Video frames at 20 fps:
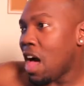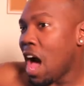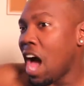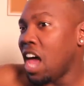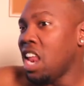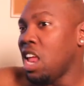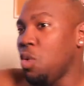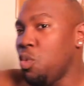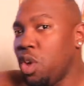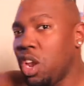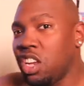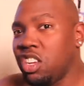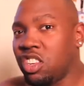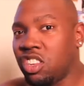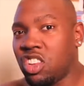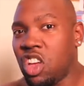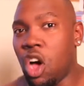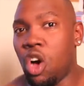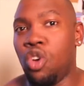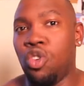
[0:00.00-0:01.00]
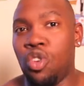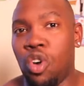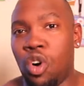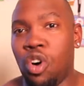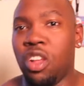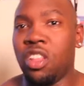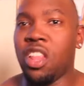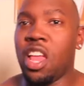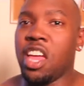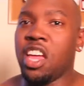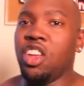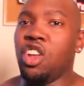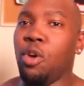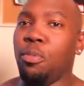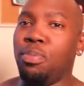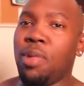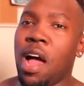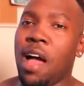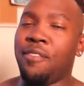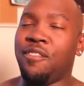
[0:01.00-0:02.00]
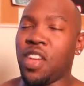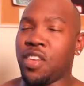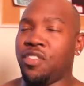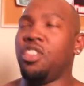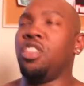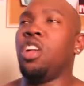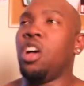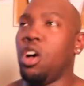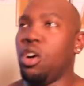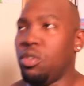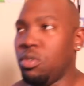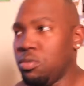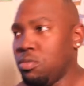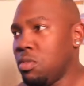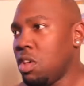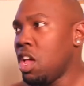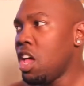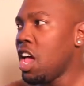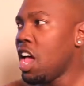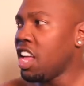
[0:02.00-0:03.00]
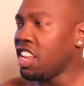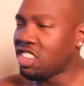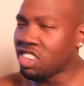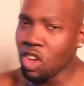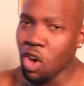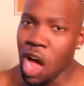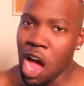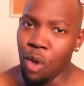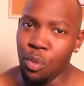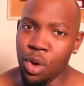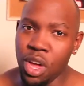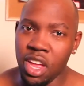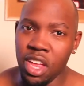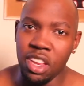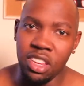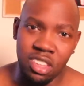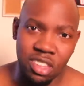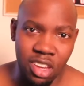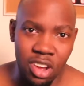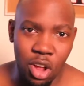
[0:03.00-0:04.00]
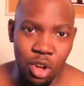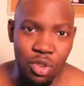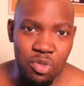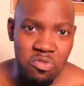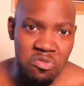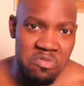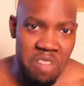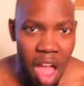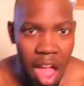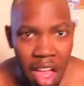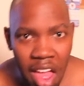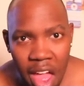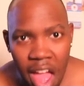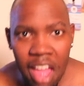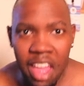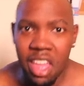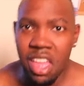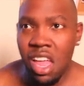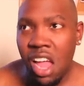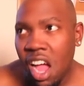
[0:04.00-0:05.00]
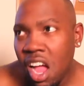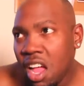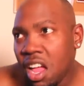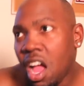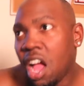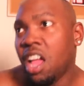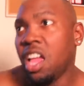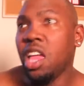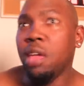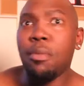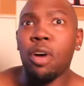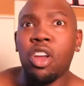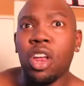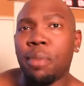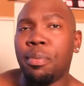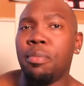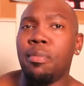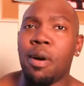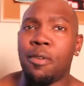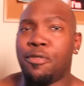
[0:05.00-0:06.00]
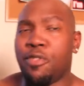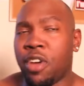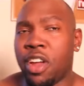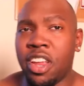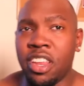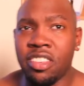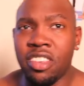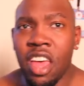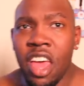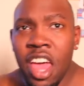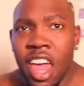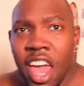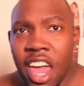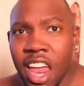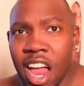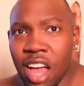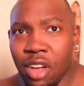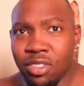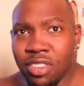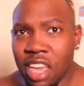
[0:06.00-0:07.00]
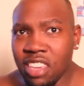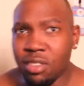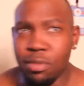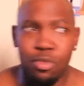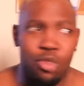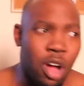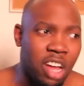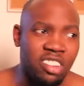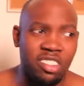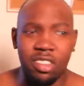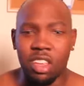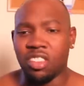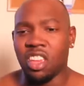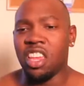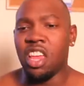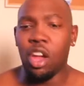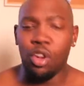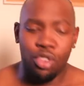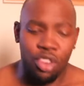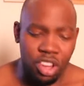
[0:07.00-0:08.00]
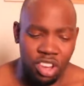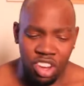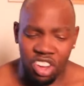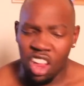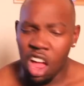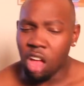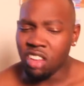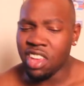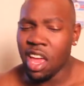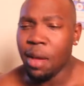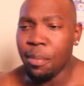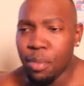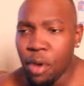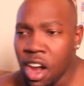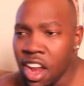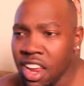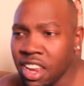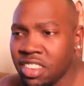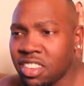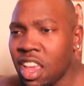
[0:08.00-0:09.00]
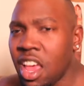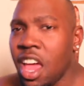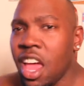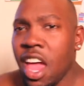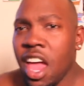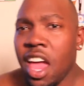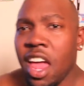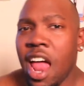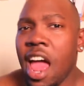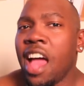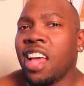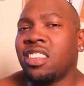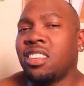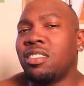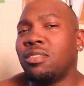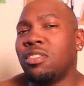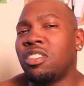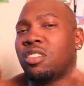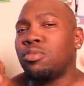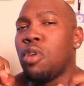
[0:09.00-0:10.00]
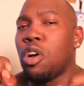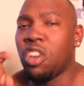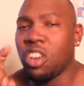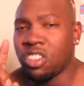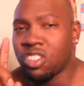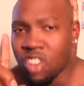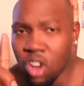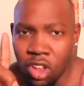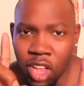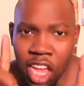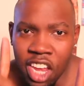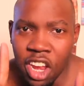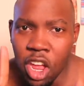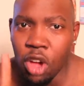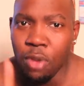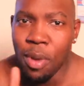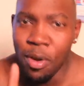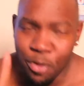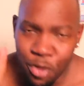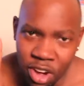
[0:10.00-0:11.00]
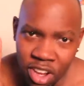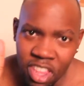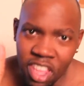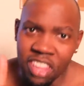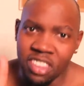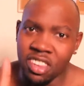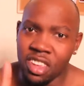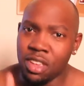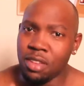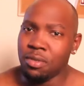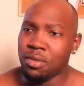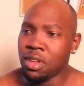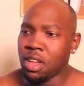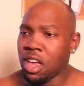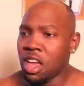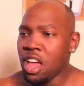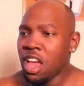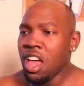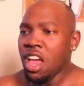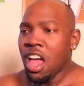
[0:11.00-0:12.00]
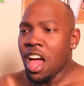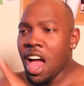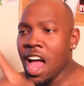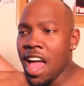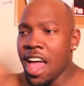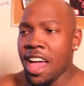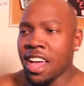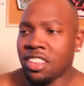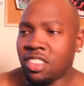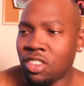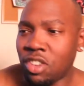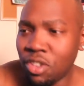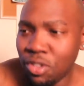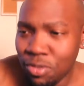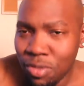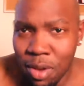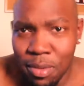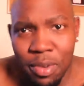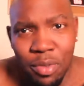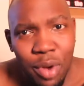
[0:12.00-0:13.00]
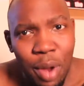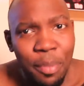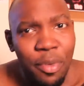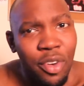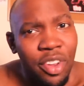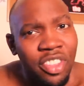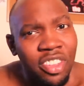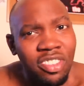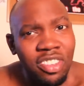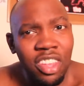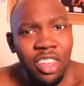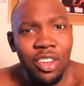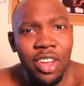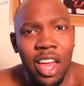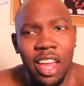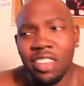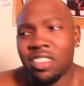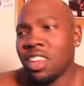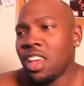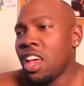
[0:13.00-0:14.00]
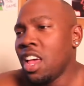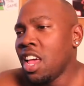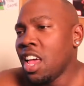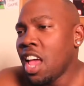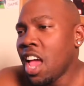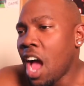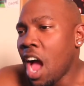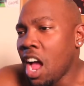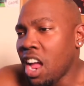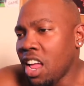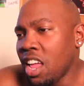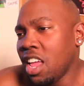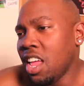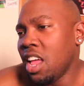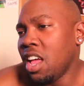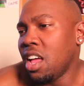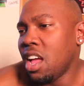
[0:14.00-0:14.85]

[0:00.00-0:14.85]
I didn't want to just go on like you know blind faith alone, and so I went and you know I, I, I, emailed a couple of my friends and I was asking some questions. I was like, "Yo, did, did dolls have brains?" And I asked the smartest girl I know, my friend Lindsay, I asked her, I'm gonna, I'm gonna read this to you guys. I